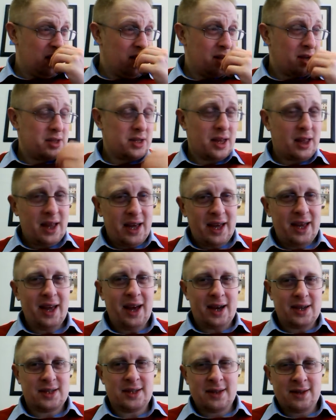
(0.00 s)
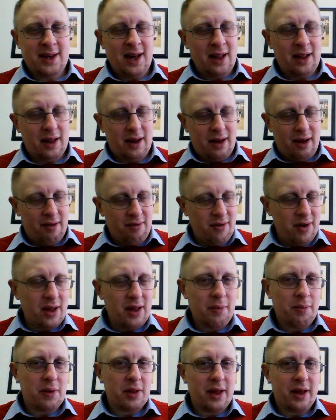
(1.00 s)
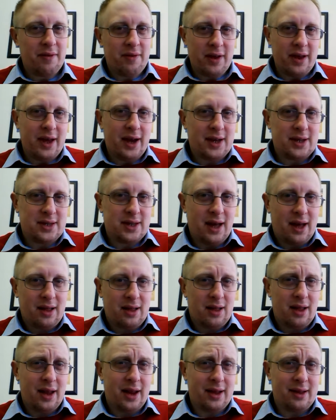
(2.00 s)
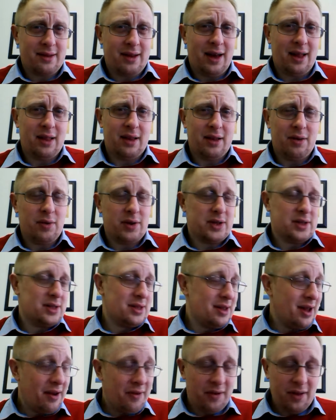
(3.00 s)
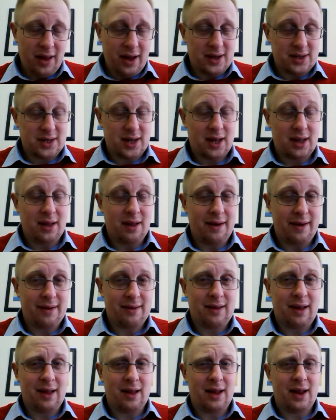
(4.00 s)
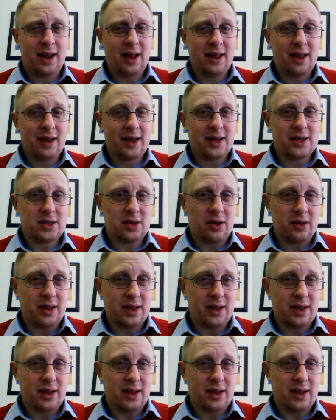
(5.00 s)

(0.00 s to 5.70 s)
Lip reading: Because I think he has the talent. I really believe that he has the athletic talent. Well, he definitely has the athletic talent. And I think he's got